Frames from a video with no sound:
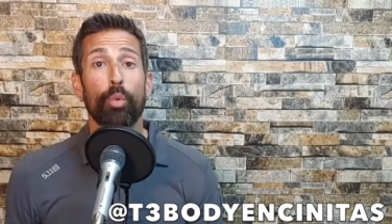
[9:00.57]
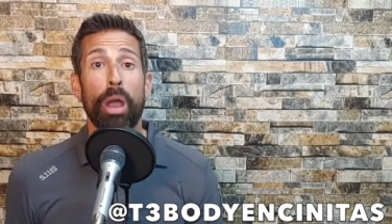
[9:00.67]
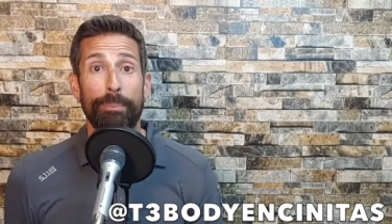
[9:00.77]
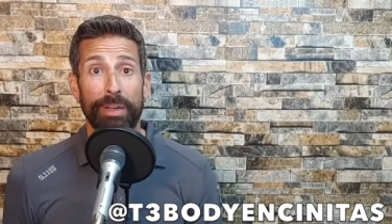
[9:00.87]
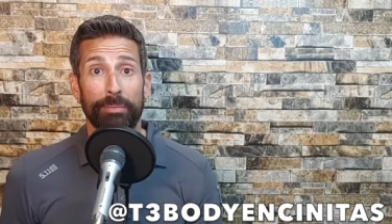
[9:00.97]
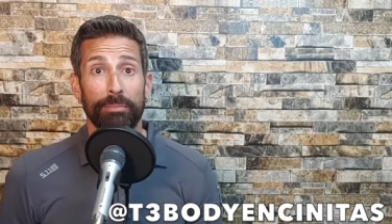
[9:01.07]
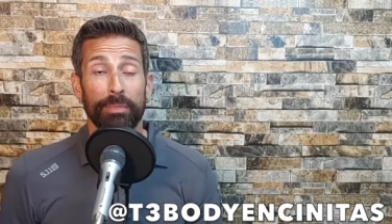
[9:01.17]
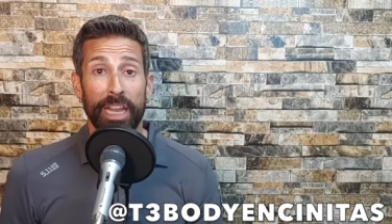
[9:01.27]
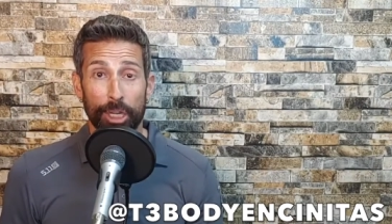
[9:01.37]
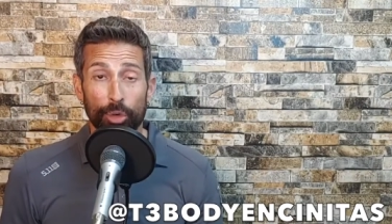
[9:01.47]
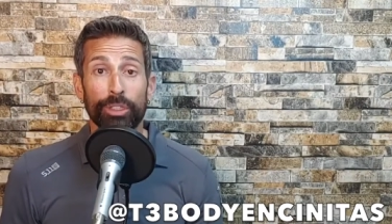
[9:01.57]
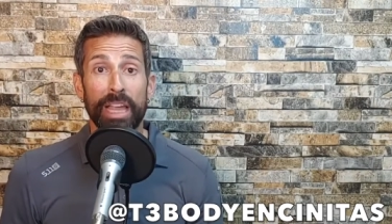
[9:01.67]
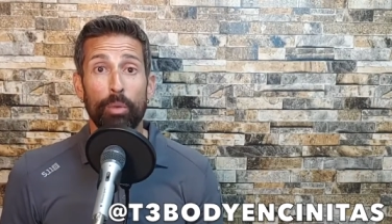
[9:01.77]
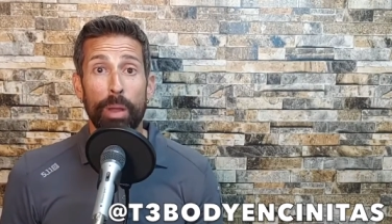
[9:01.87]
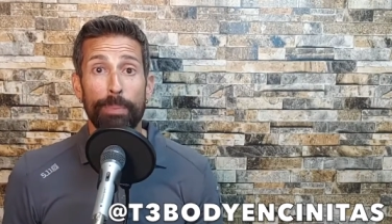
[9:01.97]
a weapon. You know
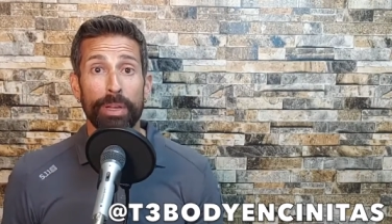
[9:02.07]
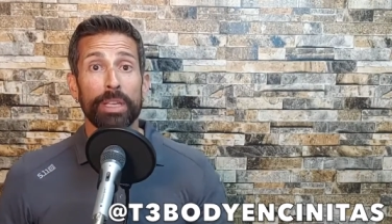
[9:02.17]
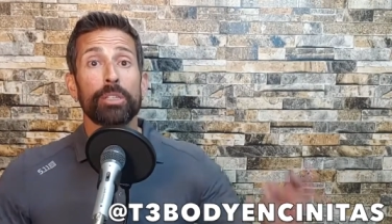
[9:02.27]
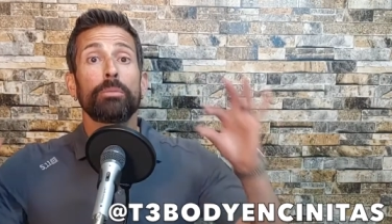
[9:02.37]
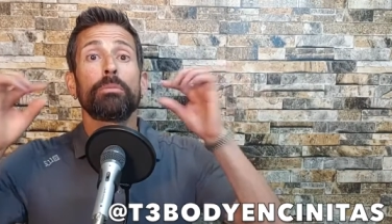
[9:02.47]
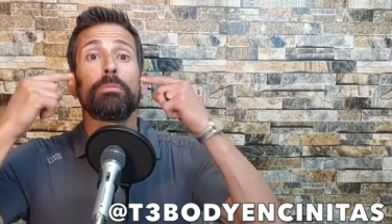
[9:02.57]
what that weapon is?